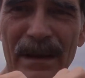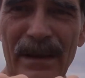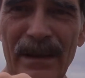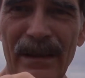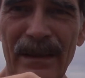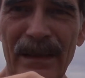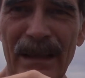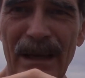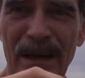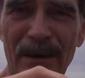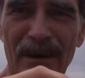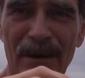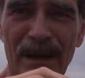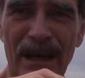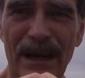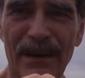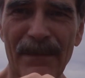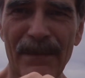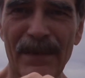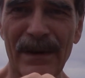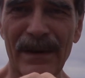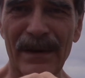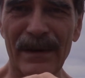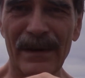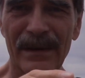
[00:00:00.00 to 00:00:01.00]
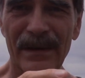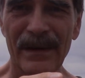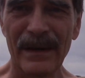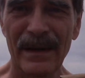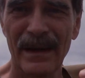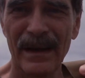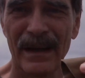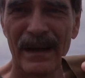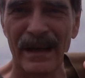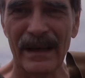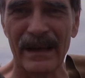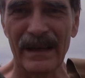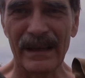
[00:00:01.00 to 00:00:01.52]
There have been
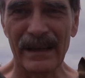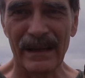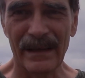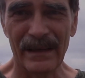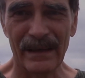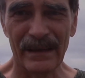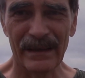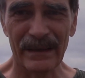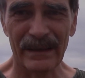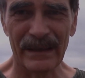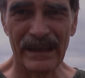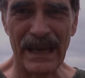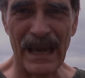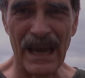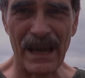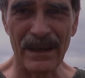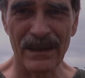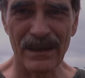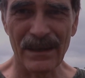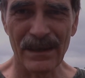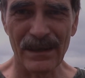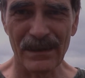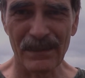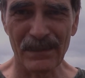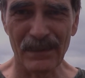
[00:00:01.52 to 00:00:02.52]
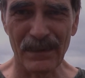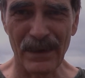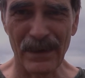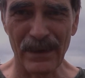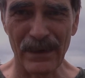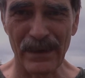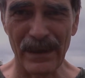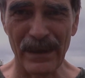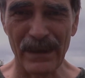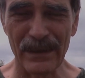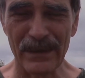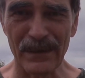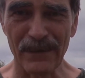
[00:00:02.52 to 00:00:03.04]
cases
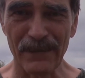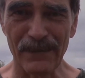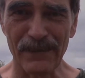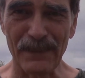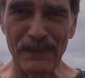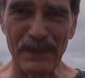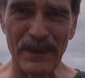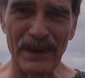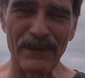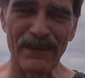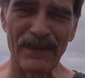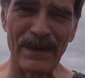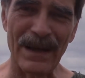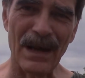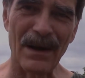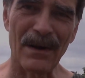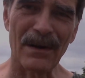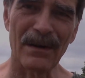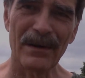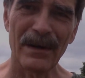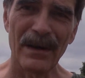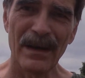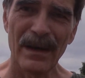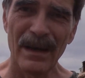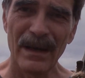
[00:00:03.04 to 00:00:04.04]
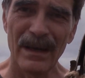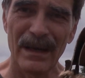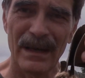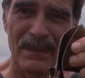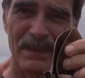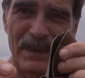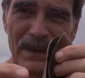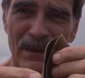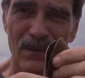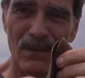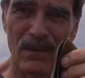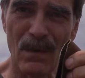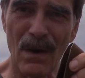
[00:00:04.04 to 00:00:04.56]
where these have been found
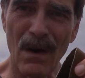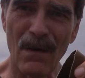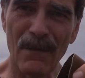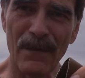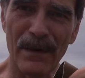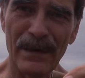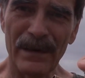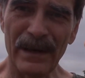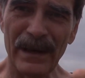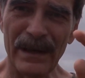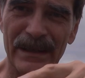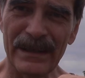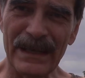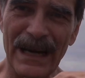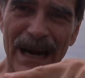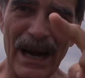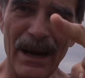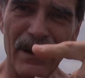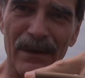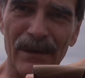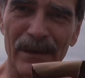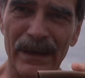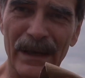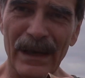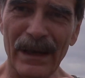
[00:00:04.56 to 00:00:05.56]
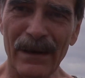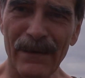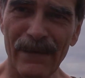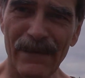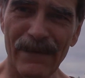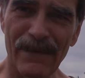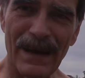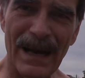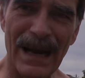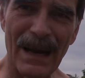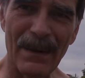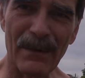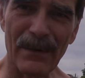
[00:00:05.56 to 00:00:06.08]
to be woven entirely of
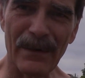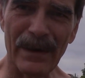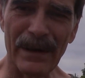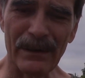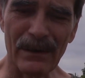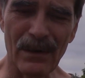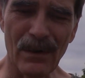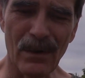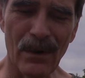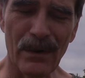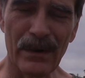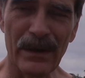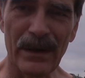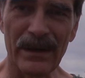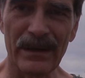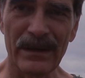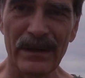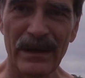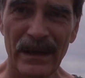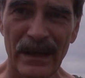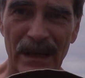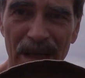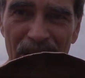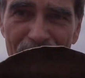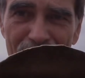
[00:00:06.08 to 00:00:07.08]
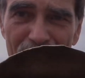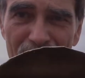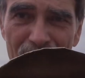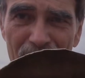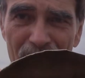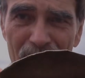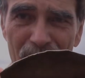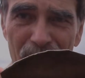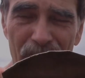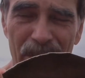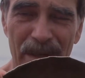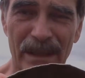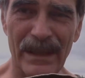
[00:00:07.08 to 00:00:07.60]
fiber and cordage, even
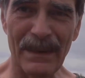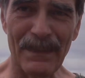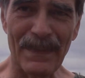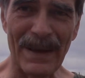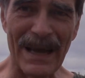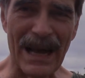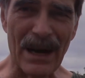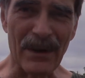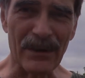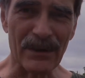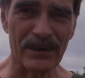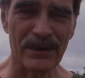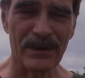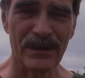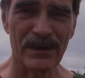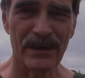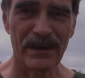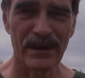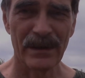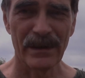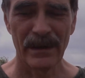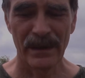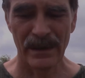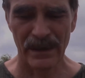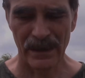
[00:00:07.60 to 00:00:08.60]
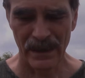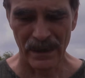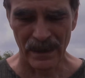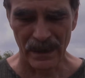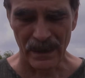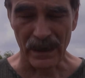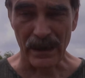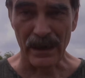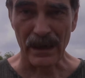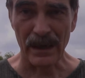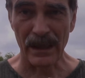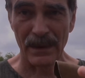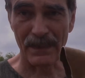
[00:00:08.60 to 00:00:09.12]
including the pouch.
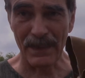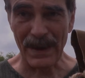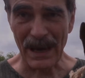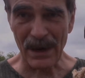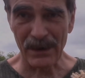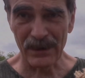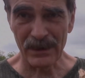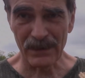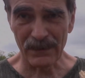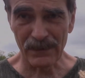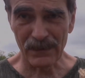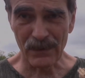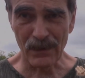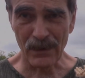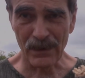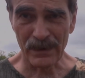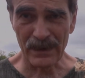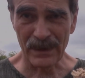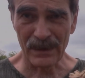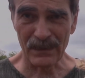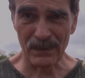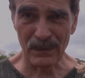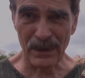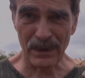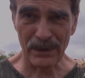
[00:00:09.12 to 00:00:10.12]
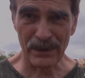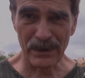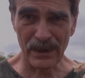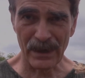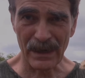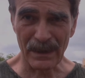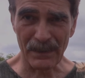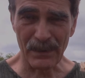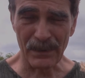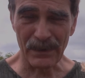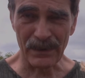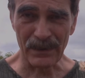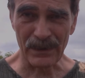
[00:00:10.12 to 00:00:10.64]
The pouch, of course, is where you're
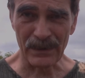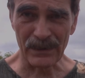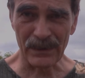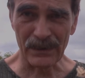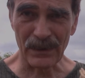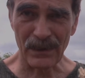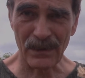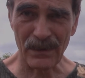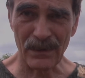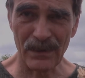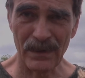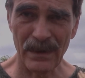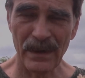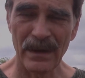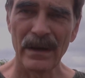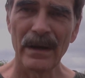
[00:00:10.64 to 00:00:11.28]
going to put the stone.